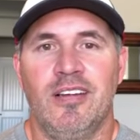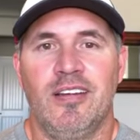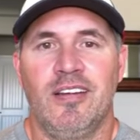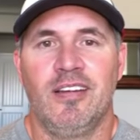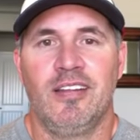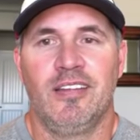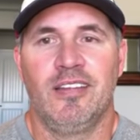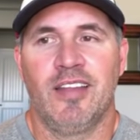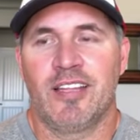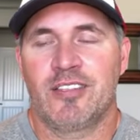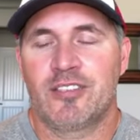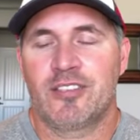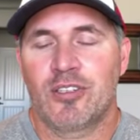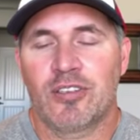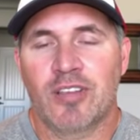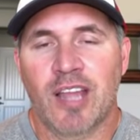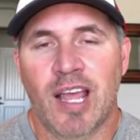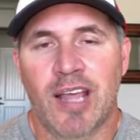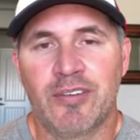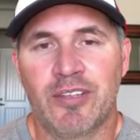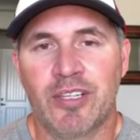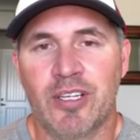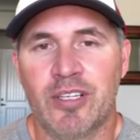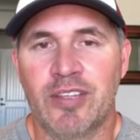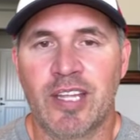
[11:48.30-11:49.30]
That's your
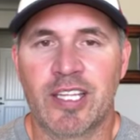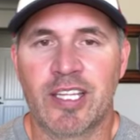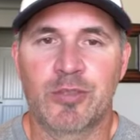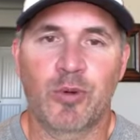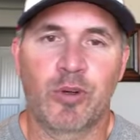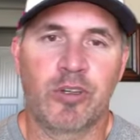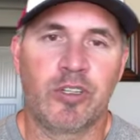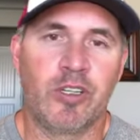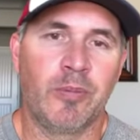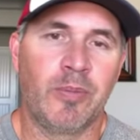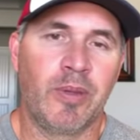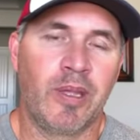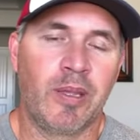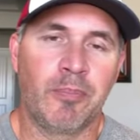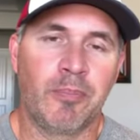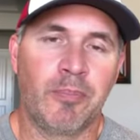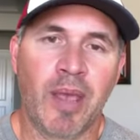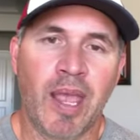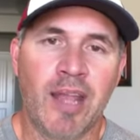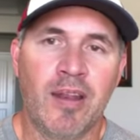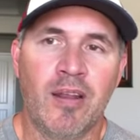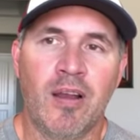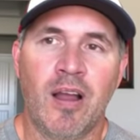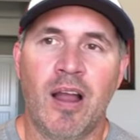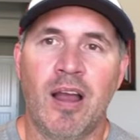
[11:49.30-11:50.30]
livelihood. That's what you're being
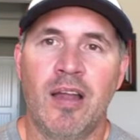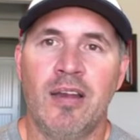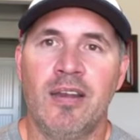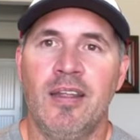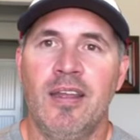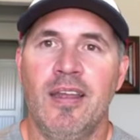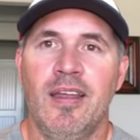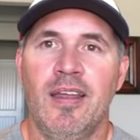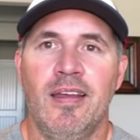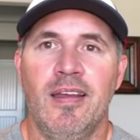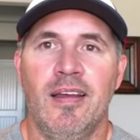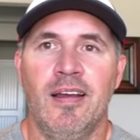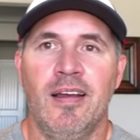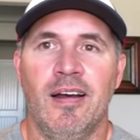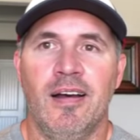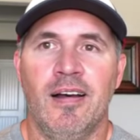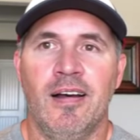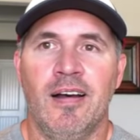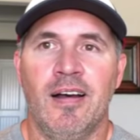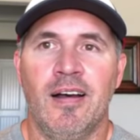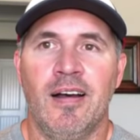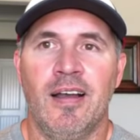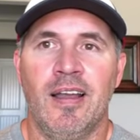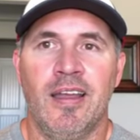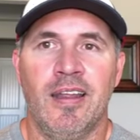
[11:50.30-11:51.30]
paid on.
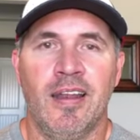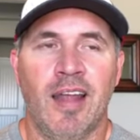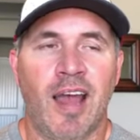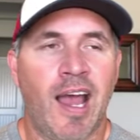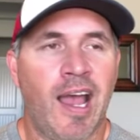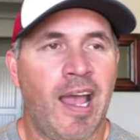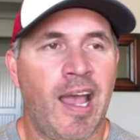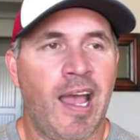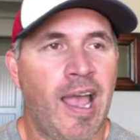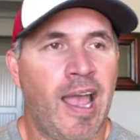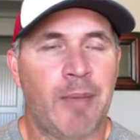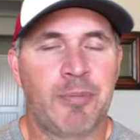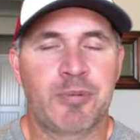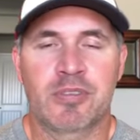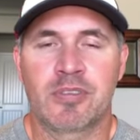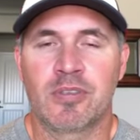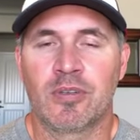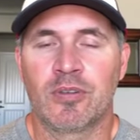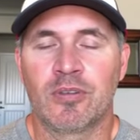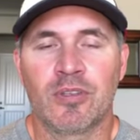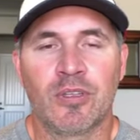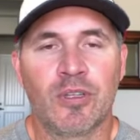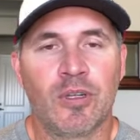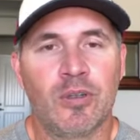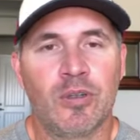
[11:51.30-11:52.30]
And I
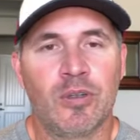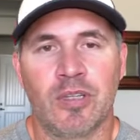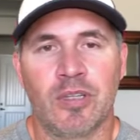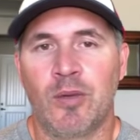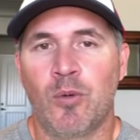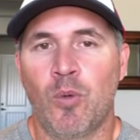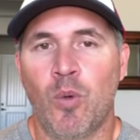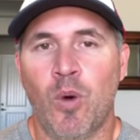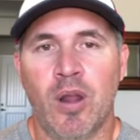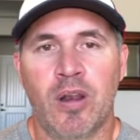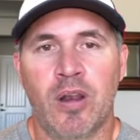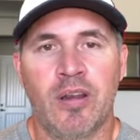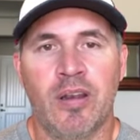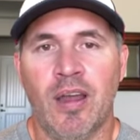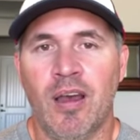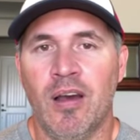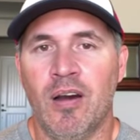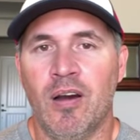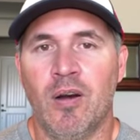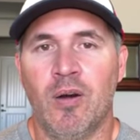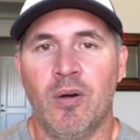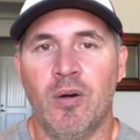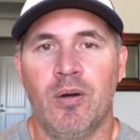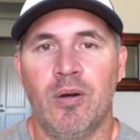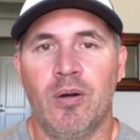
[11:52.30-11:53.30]
absolutely want to
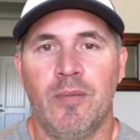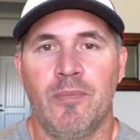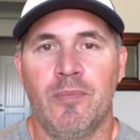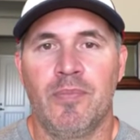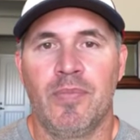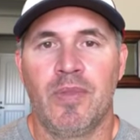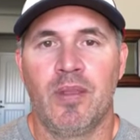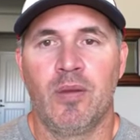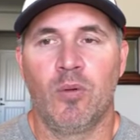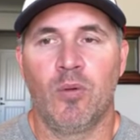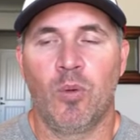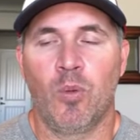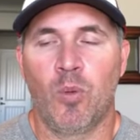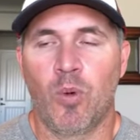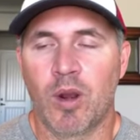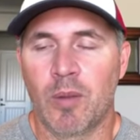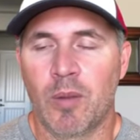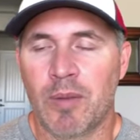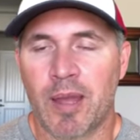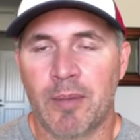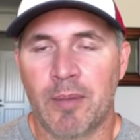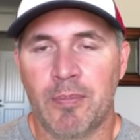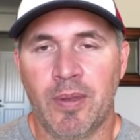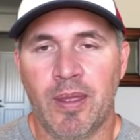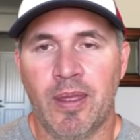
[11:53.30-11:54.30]
know, what
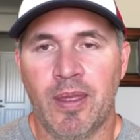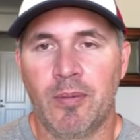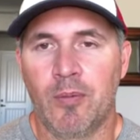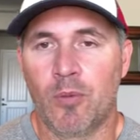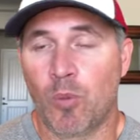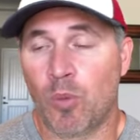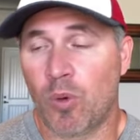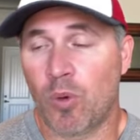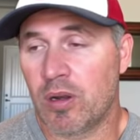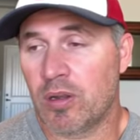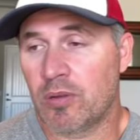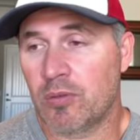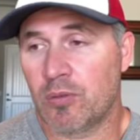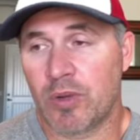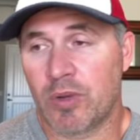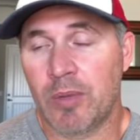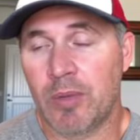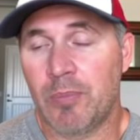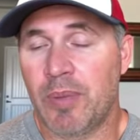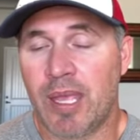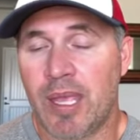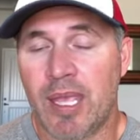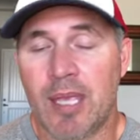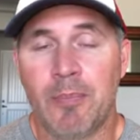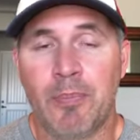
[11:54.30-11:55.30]
are we
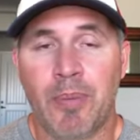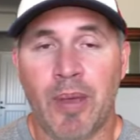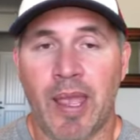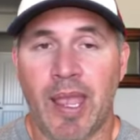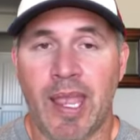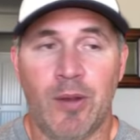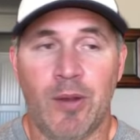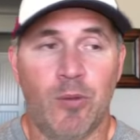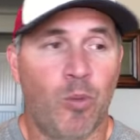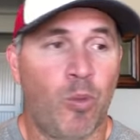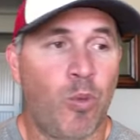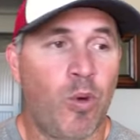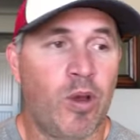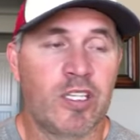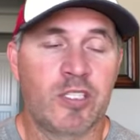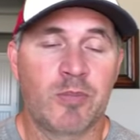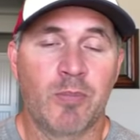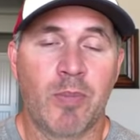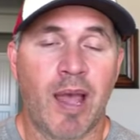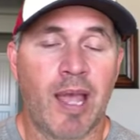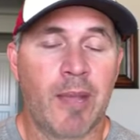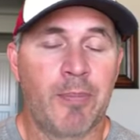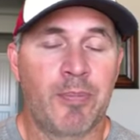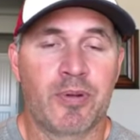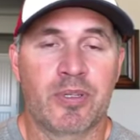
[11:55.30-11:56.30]
being paid? What is
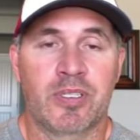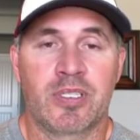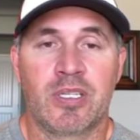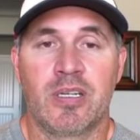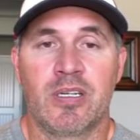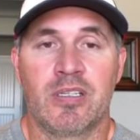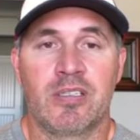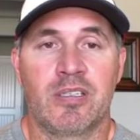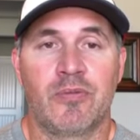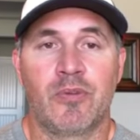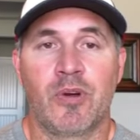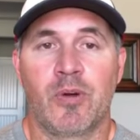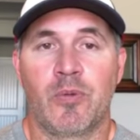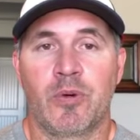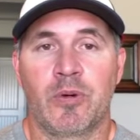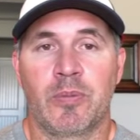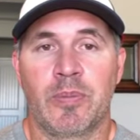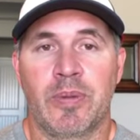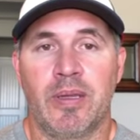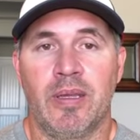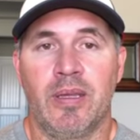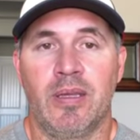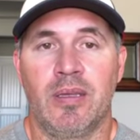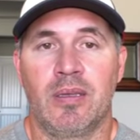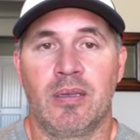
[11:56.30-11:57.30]
my percentage of what we're
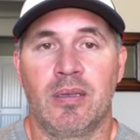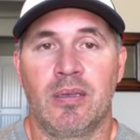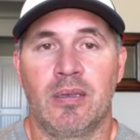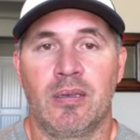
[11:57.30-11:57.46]
being